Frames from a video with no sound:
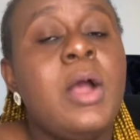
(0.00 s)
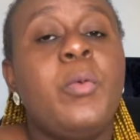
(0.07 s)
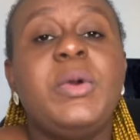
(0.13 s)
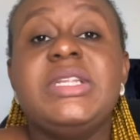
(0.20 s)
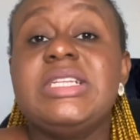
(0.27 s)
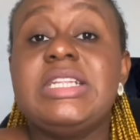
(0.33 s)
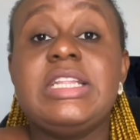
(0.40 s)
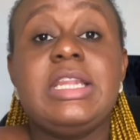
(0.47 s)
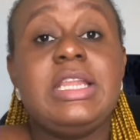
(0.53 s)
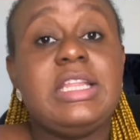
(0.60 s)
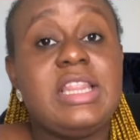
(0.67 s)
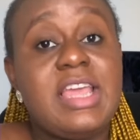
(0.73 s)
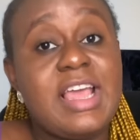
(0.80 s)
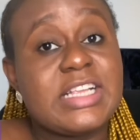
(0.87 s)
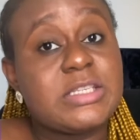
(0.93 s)
We didn't need
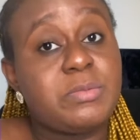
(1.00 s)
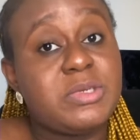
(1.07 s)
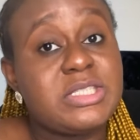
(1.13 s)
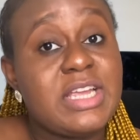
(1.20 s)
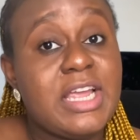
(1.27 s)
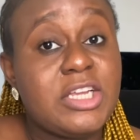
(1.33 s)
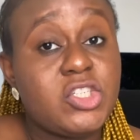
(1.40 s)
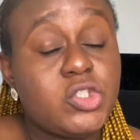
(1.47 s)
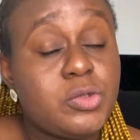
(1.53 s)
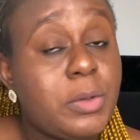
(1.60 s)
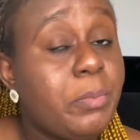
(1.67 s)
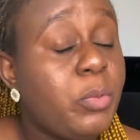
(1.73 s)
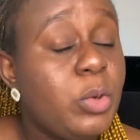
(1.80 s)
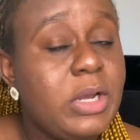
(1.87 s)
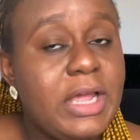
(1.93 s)
the express entry
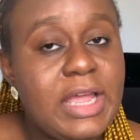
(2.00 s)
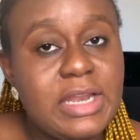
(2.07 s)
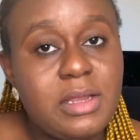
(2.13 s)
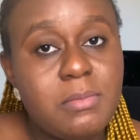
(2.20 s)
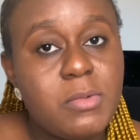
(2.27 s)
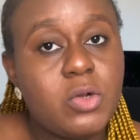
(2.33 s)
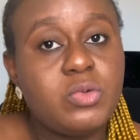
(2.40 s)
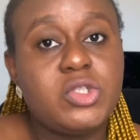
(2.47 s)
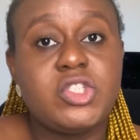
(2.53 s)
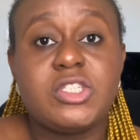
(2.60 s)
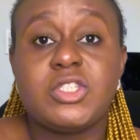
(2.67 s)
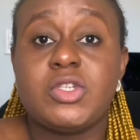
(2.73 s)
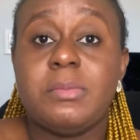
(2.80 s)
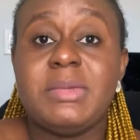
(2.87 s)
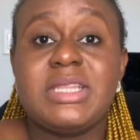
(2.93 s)
pool anymore. We
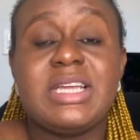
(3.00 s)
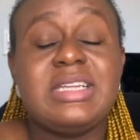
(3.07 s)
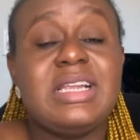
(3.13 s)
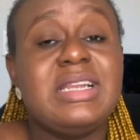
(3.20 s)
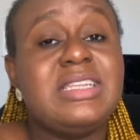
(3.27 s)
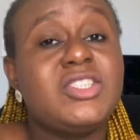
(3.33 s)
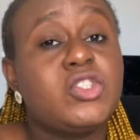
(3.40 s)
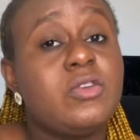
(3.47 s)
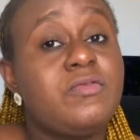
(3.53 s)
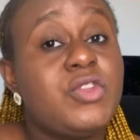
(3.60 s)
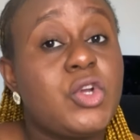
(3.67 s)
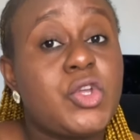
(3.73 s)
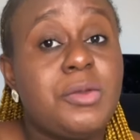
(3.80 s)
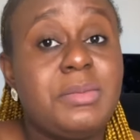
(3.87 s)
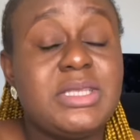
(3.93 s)
just submitted a list of
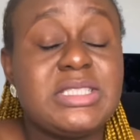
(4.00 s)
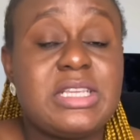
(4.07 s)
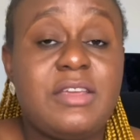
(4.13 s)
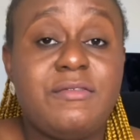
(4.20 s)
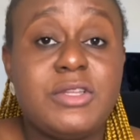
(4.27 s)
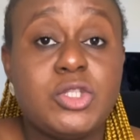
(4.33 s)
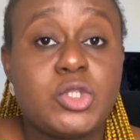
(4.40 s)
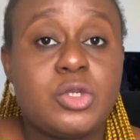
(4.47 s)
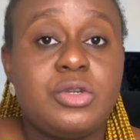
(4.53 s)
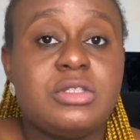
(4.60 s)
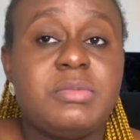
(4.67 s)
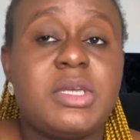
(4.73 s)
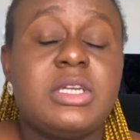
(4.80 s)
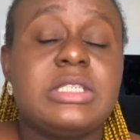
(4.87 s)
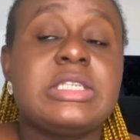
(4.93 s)
documents given to us
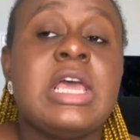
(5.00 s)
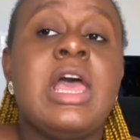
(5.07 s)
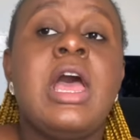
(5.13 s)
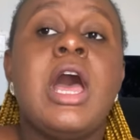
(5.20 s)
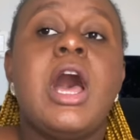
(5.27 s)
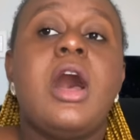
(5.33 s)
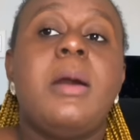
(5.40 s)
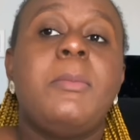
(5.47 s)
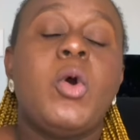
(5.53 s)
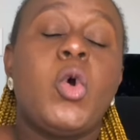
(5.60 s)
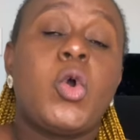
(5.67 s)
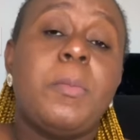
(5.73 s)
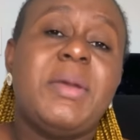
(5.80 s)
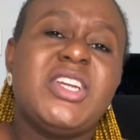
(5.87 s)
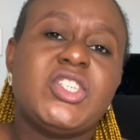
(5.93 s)
because
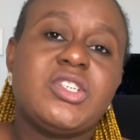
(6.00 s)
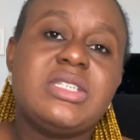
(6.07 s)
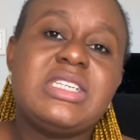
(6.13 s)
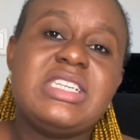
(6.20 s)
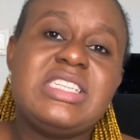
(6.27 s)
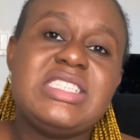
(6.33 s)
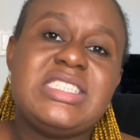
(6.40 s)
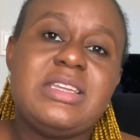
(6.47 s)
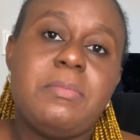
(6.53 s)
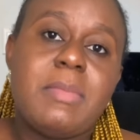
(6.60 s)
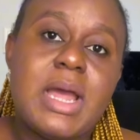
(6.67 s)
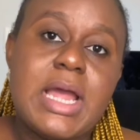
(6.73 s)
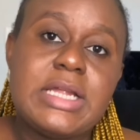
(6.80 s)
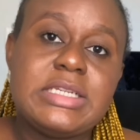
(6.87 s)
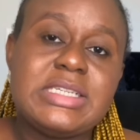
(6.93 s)
occupation in
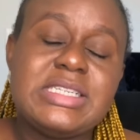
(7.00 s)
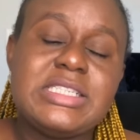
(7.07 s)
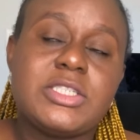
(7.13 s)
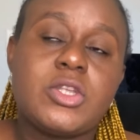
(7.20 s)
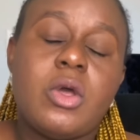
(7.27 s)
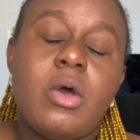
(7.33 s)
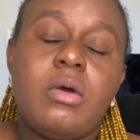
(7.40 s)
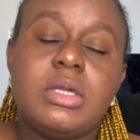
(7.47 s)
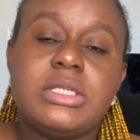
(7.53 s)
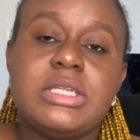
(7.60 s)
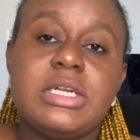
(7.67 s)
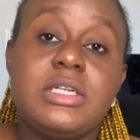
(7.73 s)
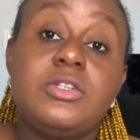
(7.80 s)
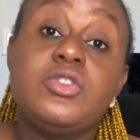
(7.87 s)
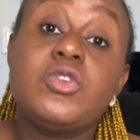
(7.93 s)
demand is
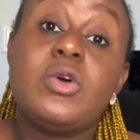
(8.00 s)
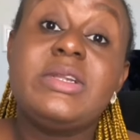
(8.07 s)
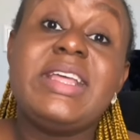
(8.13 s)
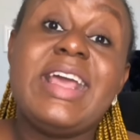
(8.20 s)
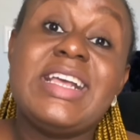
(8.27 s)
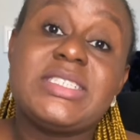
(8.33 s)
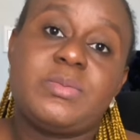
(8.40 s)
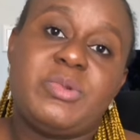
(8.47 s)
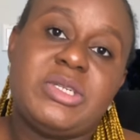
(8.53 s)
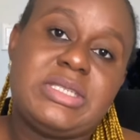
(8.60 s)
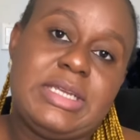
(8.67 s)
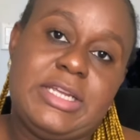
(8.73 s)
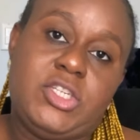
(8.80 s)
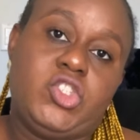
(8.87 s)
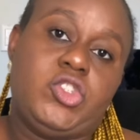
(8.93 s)
under non-express
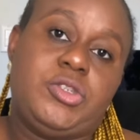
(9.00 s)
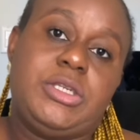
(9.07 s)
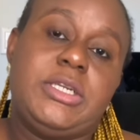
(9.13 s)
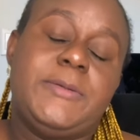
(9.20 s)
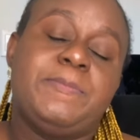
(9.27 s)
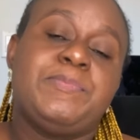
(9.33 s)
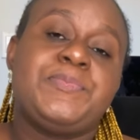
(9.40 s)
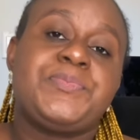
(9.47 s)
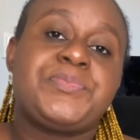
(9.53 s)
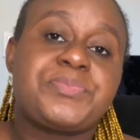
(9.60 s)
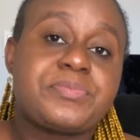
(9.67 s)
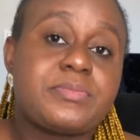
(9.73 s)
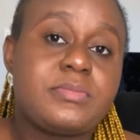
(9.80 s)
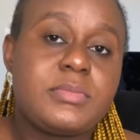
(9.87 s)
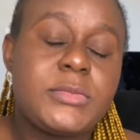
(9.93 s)
entry.
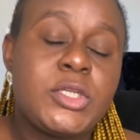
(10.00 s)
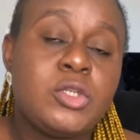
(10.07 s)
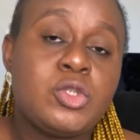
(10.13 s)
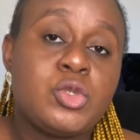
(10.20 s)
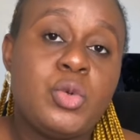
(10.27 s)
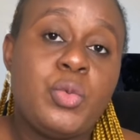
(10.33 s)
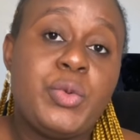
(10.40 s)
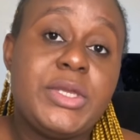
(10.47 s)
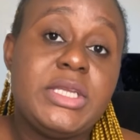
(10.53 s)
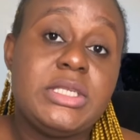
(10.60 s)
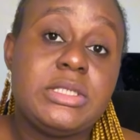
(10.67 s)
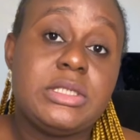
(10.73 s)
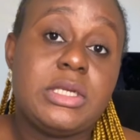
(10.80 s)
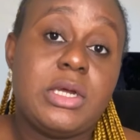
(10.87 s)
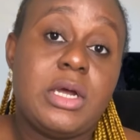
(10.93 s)
So
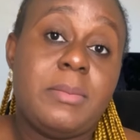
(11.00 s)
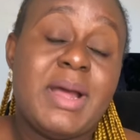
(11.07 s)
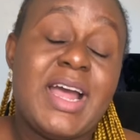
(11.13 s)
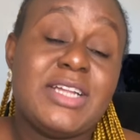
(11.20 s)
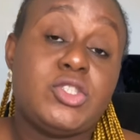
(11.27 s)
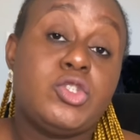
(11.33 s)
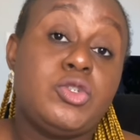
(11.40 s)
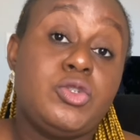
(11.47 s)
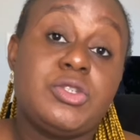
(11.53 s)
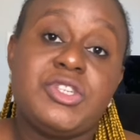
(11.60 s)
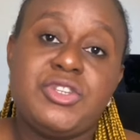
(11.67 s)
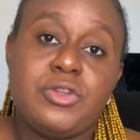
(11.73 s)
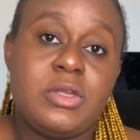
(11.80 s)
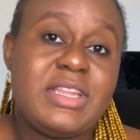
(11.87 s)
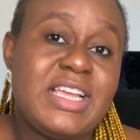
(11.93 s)
we had to use the
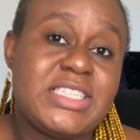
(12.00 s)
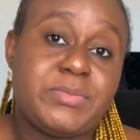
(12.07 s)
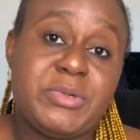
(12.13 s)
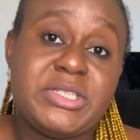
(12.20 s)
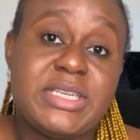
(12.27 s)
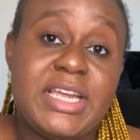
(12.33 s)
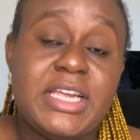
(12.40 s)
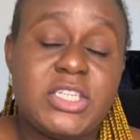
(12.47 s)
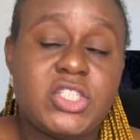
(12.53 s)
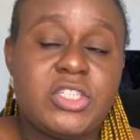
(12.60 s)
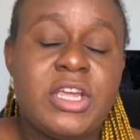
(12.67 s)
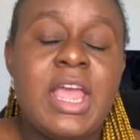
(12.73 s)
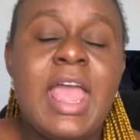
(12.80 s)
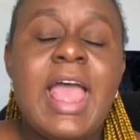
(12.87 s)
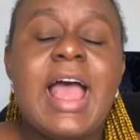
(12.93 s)
non-express
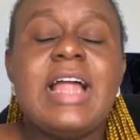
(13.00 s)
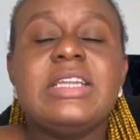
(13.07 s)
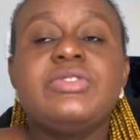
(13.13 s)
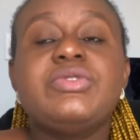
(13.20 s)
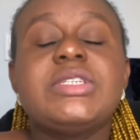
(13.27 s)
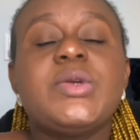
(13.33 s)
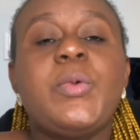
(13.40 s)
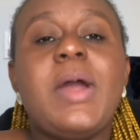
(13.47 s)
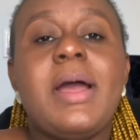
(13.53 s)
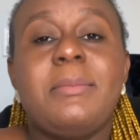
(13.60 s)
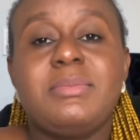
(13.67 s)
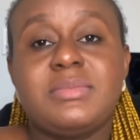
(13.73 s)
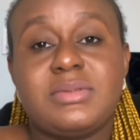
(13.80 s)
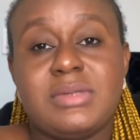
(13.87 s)
entry. And the reason why